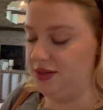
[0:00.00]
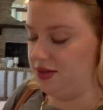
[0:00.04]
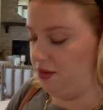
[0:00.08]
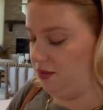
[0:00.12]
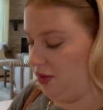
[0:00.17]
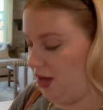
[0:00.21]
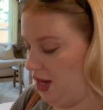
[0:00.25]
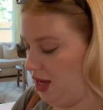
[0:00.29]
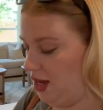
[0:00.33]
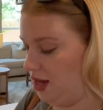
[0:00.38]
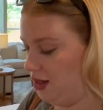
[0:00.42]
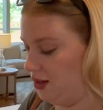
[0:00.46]
and
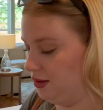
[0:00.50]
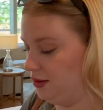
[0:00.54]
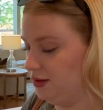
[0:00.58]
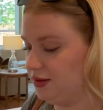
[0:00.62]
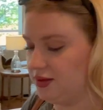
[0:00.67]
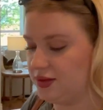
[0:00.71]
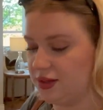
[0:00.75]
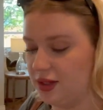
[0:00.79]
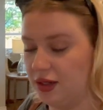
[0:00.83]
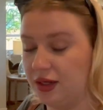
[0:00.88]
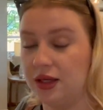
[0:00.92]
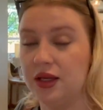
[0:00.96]

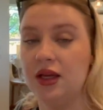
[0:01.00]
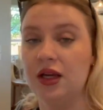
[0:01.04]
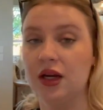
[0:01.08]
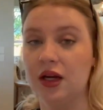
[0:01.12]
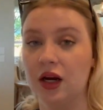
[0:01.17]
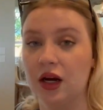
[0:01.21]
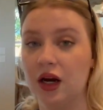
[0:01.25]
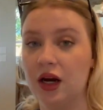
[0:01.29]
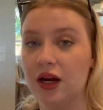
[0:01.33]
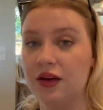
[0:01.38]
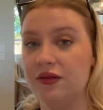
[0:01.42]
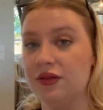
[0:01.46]
pans in
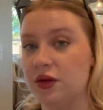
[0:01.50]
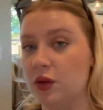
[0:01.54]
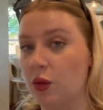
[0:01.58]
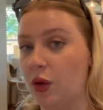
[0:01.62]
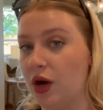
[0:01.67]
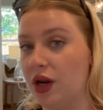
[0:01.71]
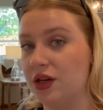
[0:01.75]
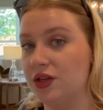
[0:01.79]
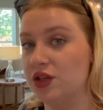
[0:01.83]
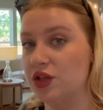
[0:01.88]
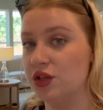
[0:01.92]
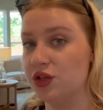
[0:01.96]
here if you
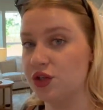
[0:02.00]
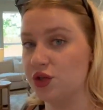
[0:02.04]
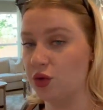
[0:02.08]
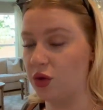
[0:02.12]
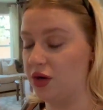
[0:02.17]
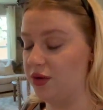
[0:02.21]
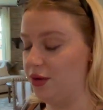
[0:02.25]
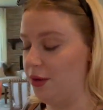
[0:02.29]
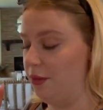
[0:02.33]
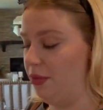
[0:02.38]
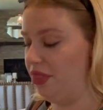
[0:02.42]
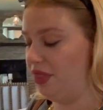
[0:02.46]
wanted to store
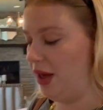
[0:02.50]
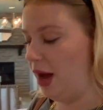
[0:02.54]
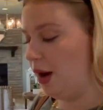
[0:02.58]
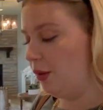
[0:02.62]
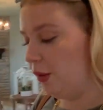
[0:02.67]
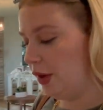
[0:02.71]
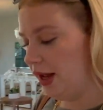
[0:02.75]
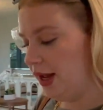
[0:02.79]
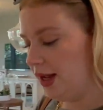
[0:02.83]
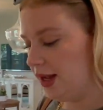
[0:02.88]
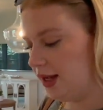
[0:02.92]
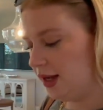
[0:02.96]
them that
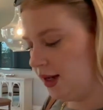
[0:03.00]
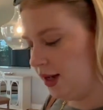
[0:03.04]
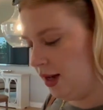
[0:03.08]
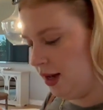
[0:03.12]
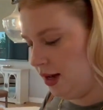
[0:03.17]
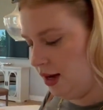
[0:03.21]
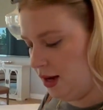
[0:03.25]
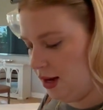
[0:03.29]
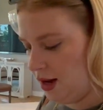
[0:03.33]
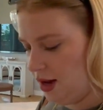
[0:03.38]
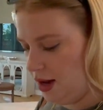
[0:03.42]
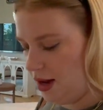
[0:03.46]
way.
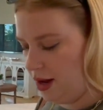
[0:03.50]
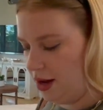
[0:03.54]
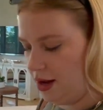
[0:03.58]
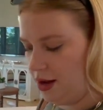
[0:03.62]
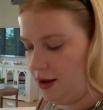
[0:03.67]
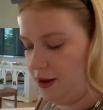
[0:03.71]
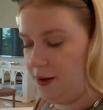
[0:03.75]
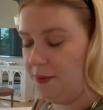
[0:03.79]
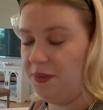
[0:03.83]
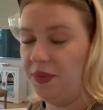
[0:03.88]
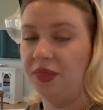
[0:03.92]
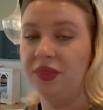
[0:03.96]

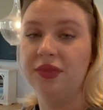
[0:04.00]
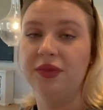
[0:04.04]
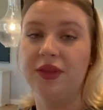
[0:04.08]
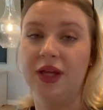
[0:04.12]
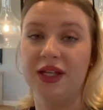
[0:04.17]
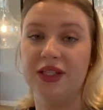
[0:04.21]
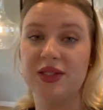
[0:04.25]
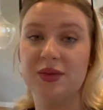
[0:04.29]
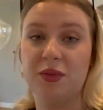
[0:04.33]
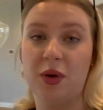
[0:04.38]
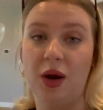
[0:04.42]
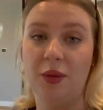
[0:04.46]
Um,
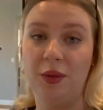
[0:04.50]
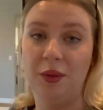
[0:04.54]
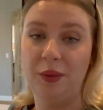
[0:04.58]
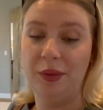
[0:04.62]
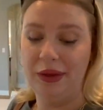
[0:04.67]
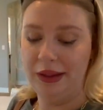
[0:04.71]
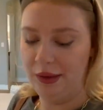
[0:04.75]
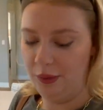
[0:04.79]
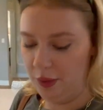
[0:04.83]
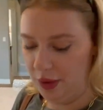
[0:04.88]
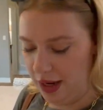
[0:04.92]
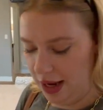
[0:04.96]
that's
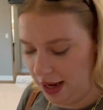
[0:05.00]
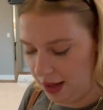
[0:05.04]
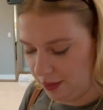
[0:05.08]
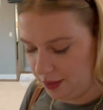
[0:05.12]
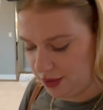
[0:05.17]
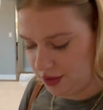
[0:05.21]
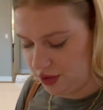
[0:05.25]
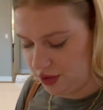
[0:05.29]
probably what I would